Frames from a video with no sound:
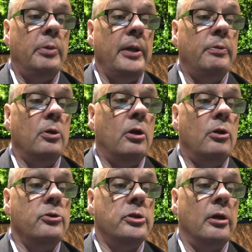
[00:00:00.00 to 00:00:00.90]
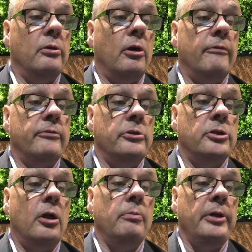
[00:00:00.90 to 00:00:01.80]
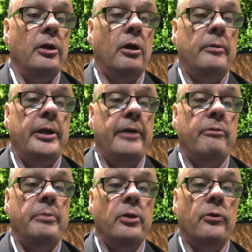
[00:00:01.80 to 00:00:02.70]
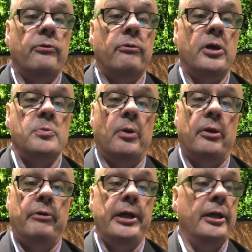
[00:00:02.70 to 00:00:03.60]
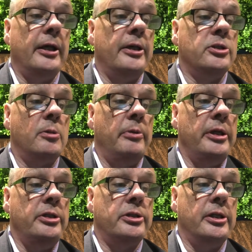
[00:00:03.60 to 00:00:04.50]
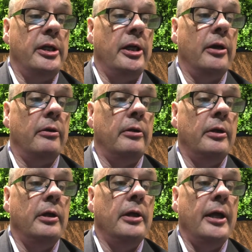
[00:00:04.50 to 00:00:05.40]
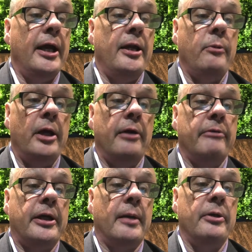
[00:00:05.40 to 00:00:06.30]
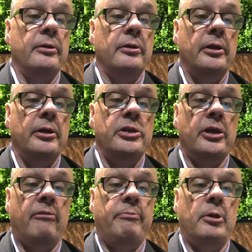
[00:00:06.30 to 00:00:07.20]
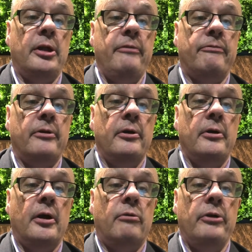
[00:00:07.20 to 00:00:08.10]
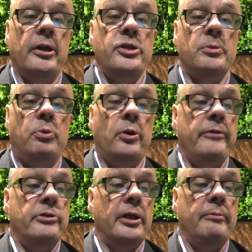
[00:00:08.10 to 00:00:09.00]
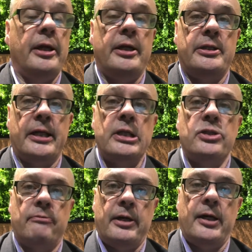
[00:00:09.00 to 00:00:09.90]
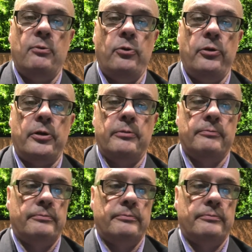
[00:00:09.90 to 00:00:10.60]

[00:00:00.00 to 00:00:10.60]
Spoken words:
People also often told me I'd never be authorised by the regulators to be CEO. How do we overcome it? Self-belief, a really supportive team and tons of hard work.